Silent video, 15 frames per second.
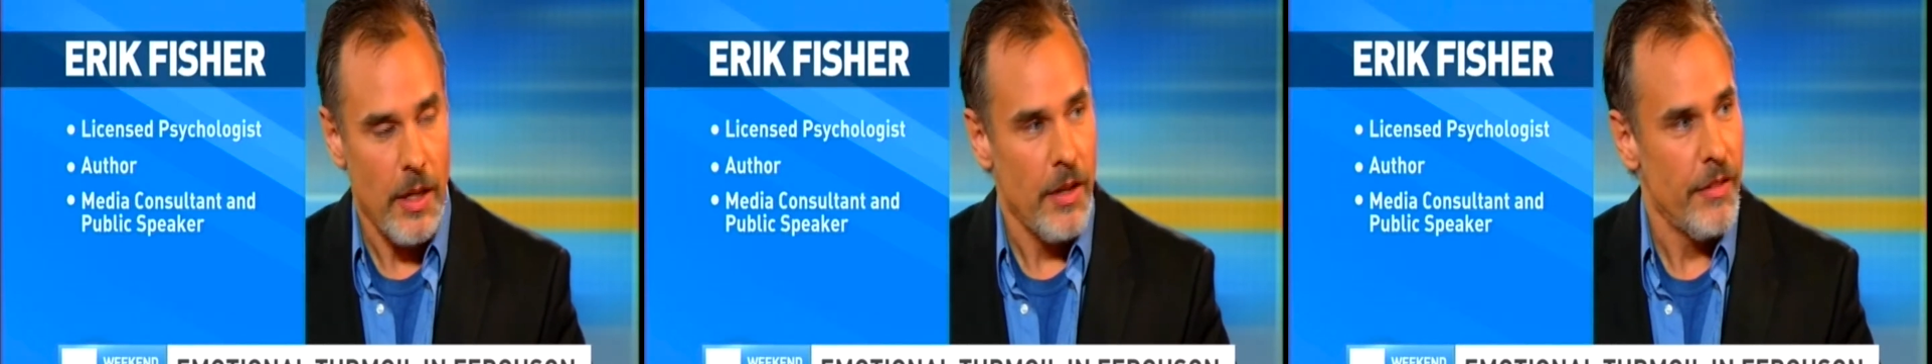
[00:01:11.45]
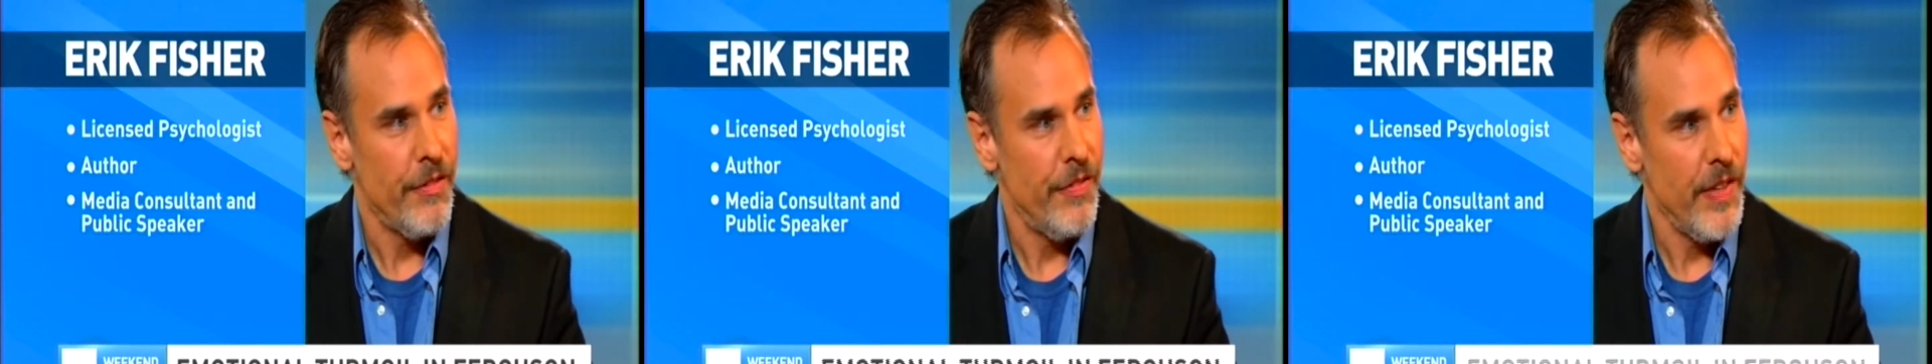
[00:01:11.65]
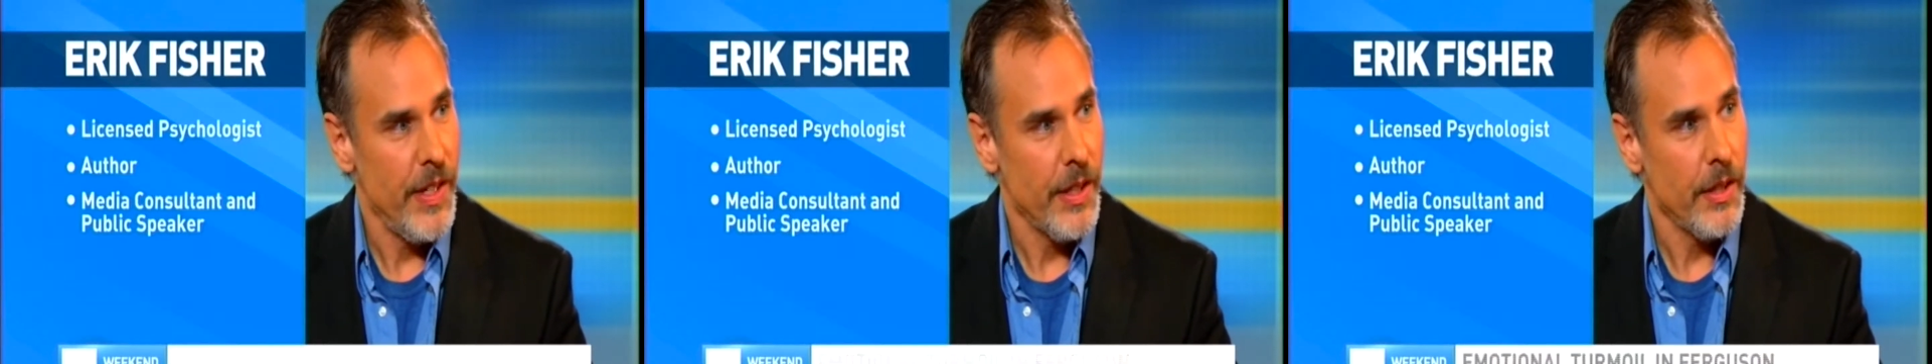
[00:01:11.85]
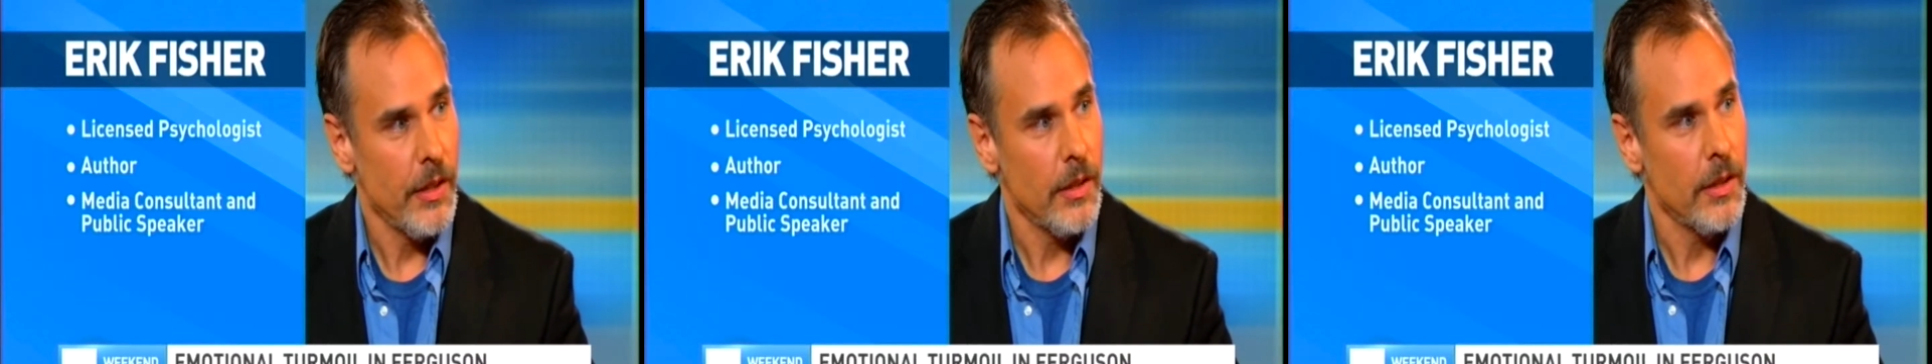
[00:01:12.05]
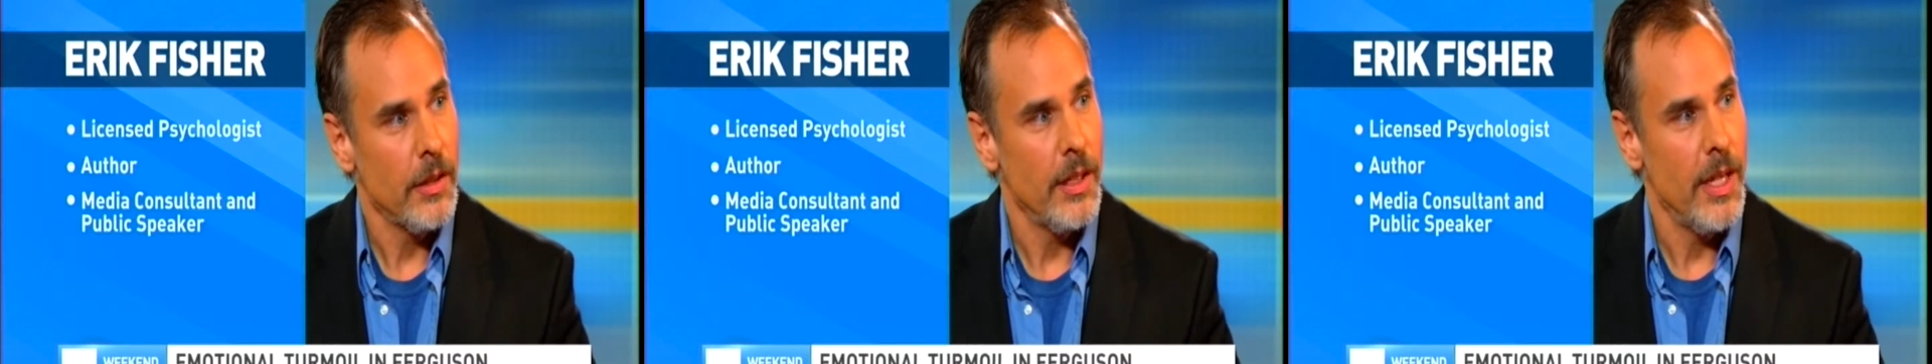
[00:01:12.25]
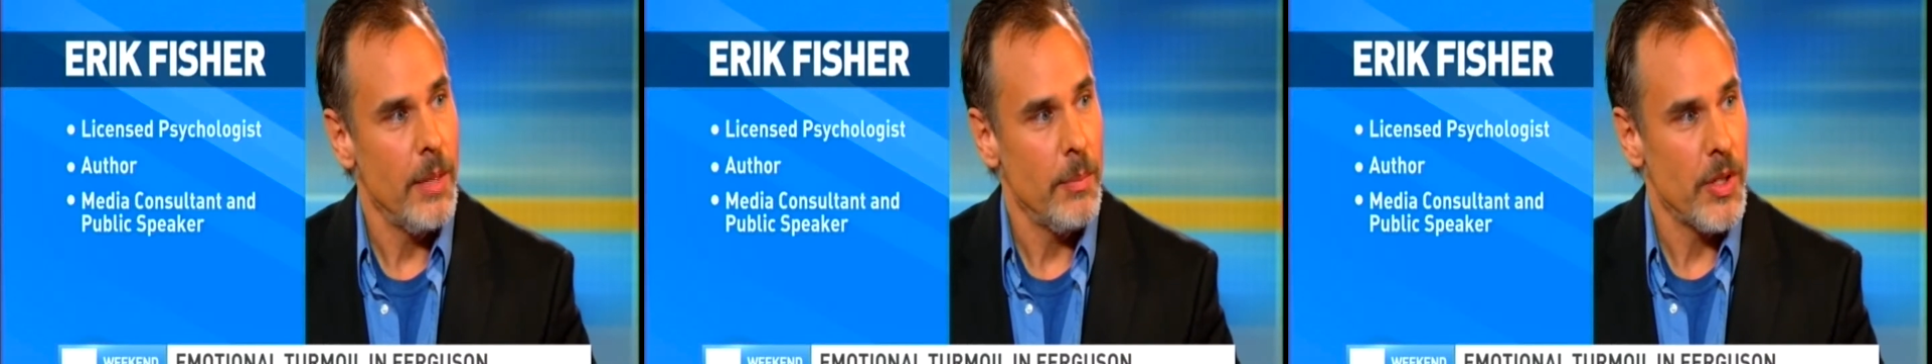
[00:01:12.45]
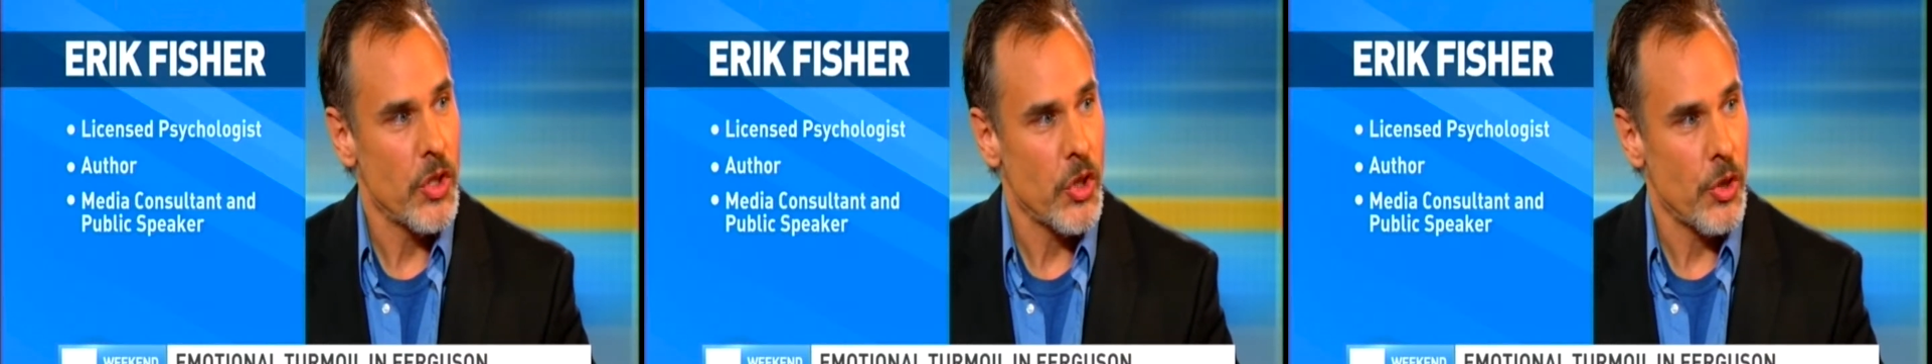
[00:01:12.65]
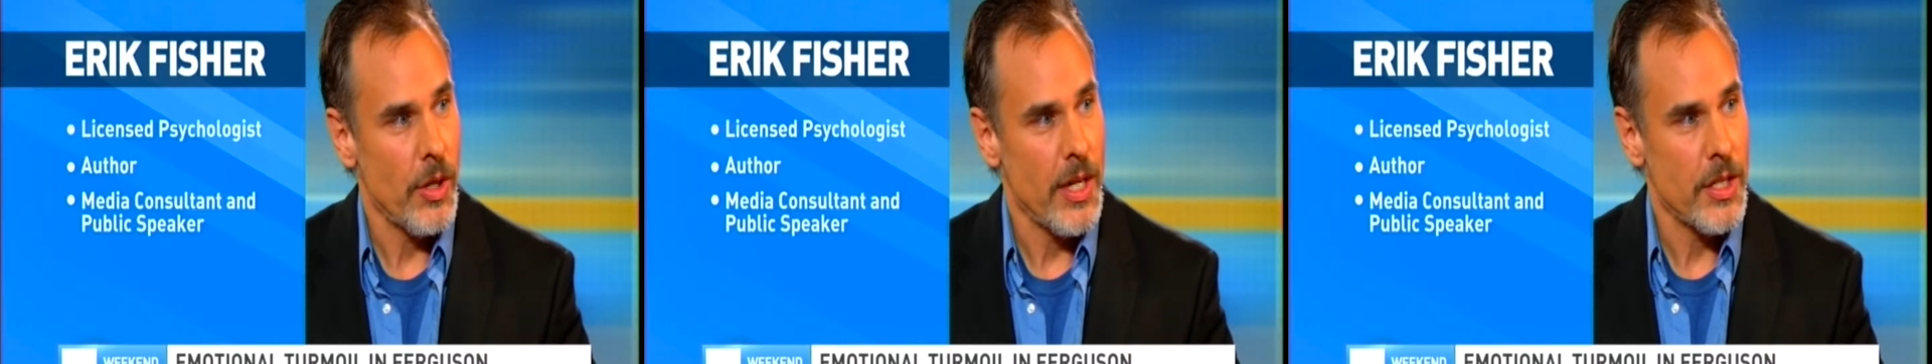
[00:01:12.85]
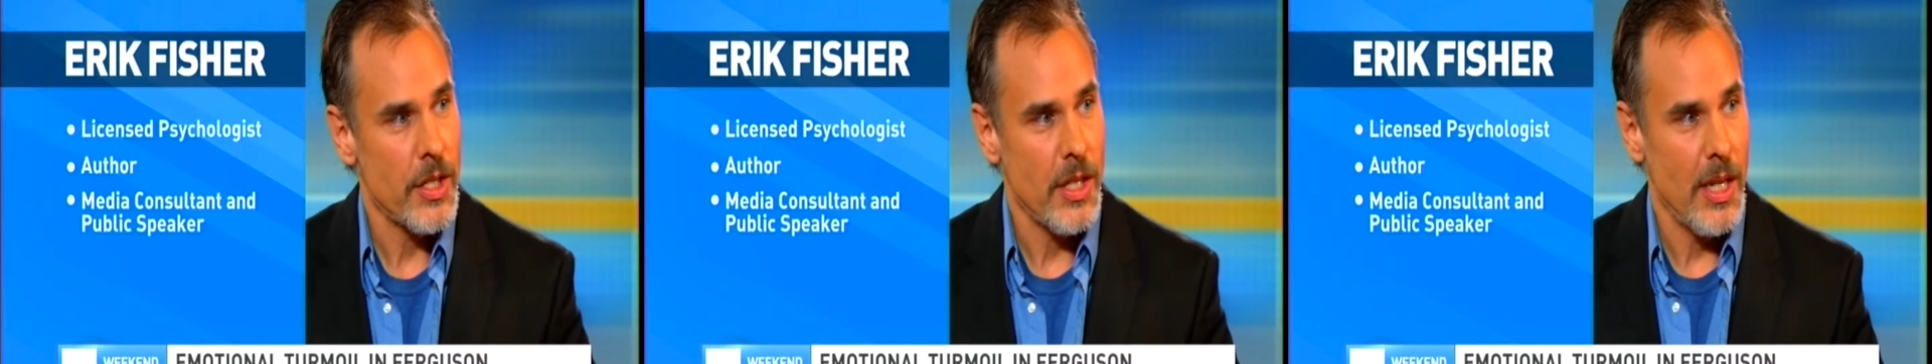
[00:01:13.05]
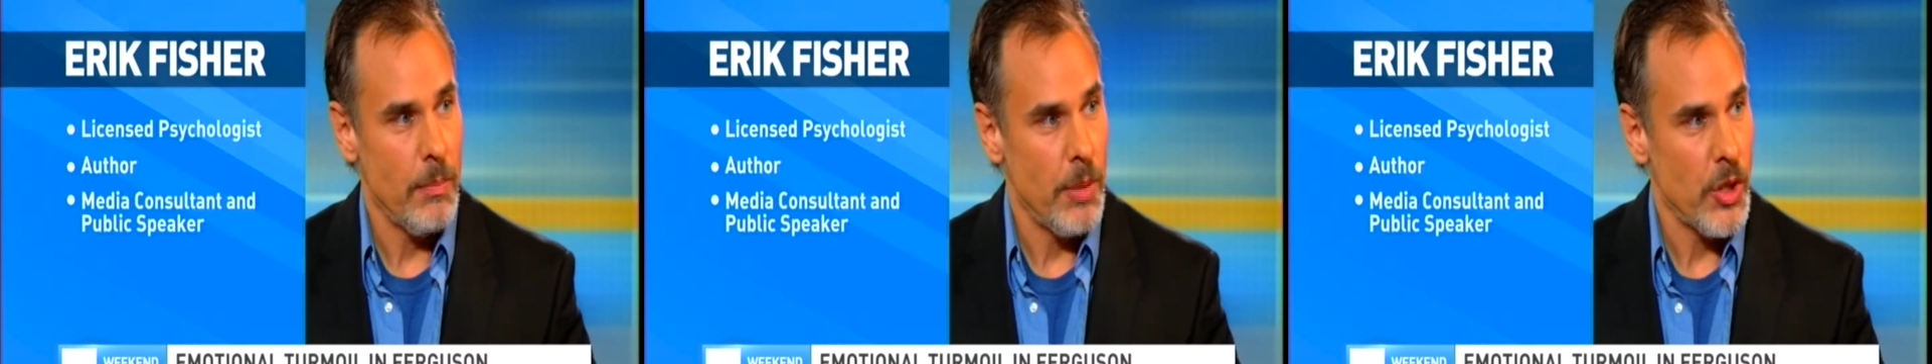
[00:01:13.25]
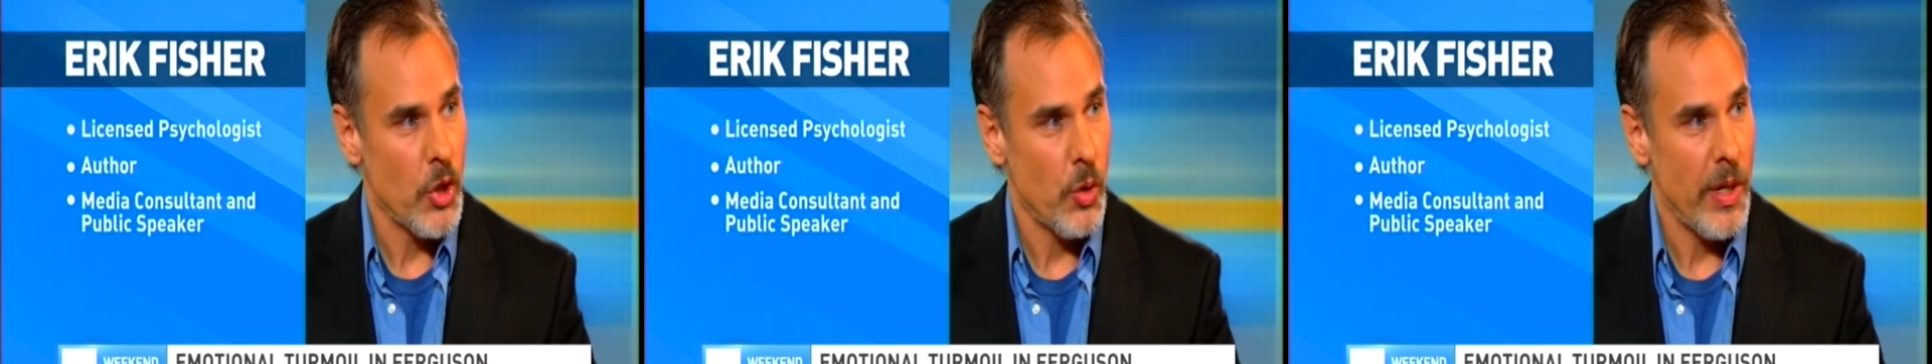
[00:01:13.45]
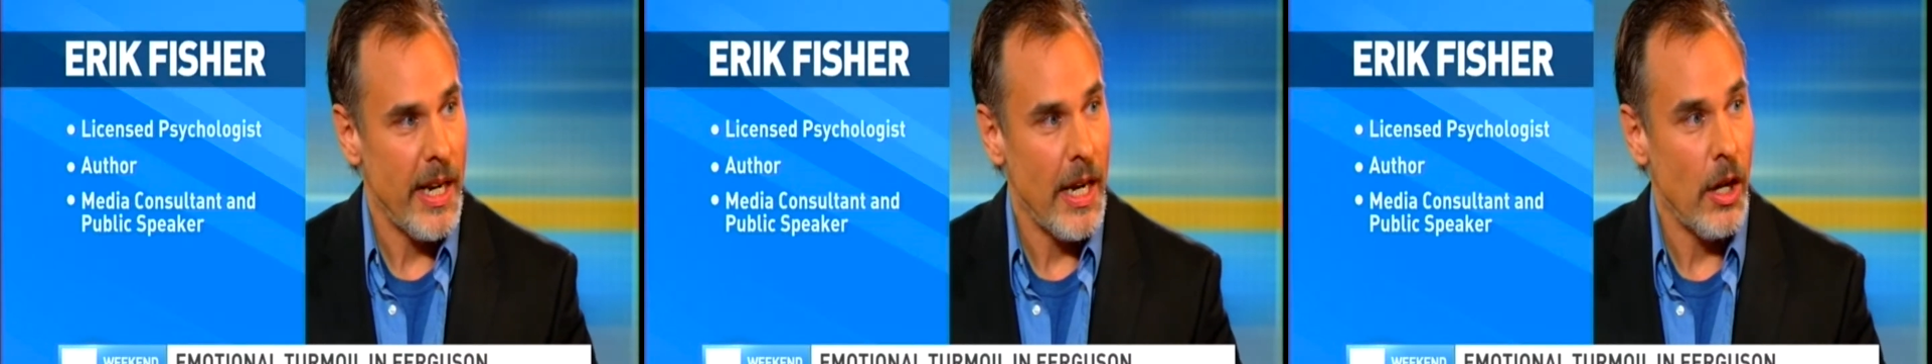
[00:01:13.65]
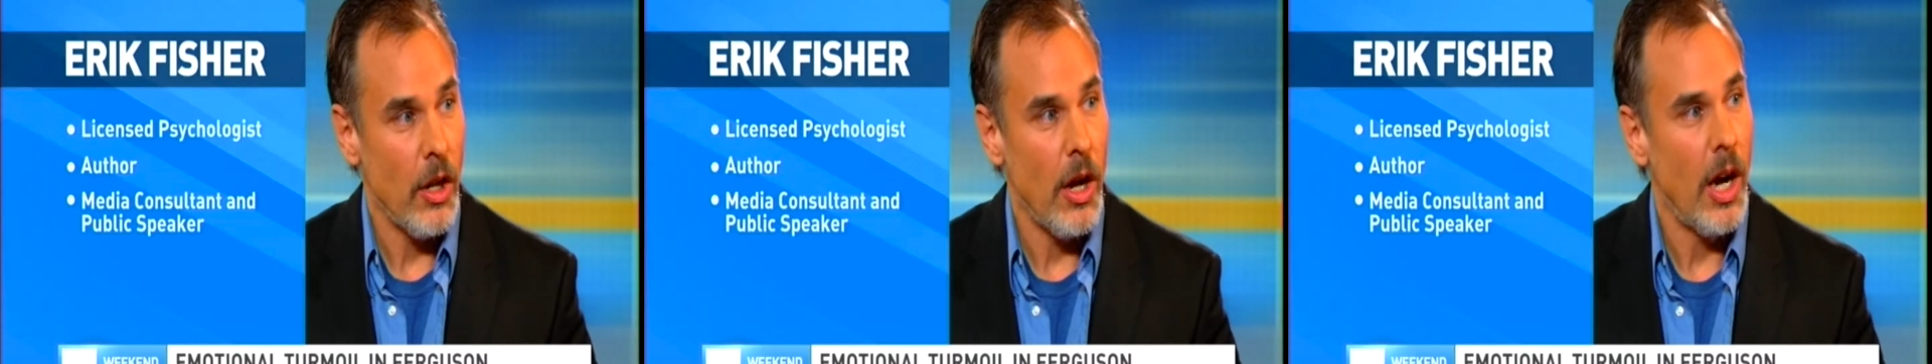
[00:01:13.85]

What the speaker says: Fear and mistrust and betrayal